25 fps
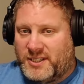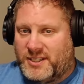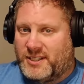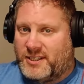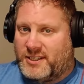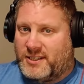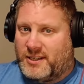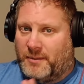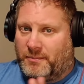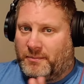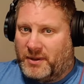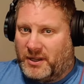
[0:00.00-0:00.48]

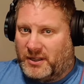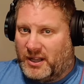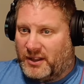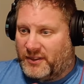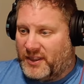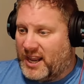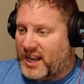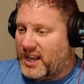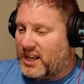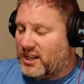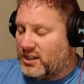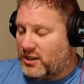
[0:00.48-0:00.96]
This is something
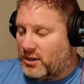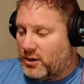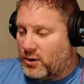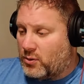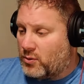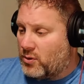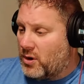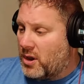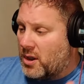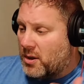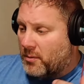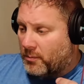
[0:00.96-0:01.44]
that they can
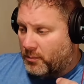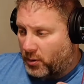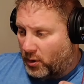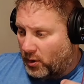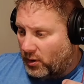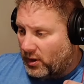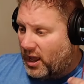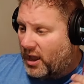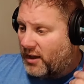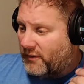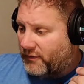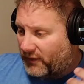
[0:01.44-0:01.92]
do,
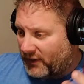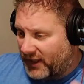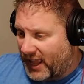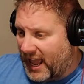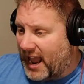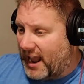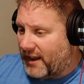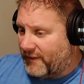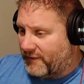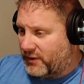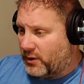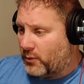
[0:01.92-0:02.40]
pull off
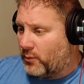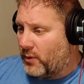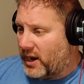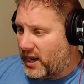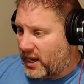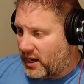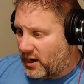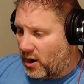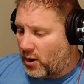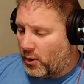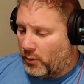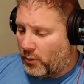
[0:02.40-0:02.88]
live the
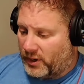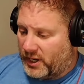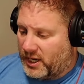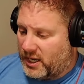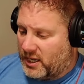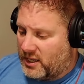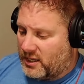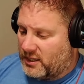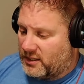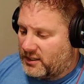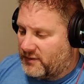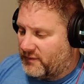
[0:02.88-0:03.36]
way it
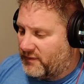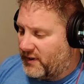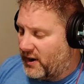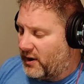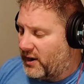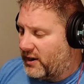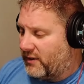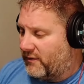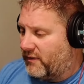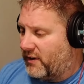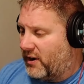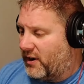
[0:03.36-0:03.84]
already is.
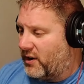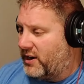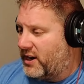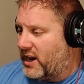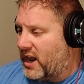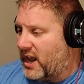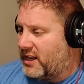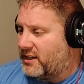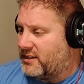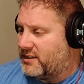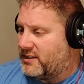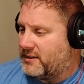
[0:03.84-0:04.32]
Very, very
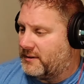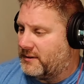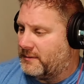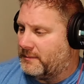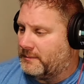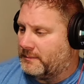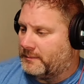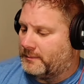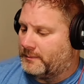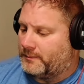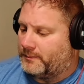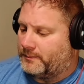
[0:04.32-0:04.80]

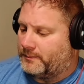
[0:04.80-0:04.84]
nice.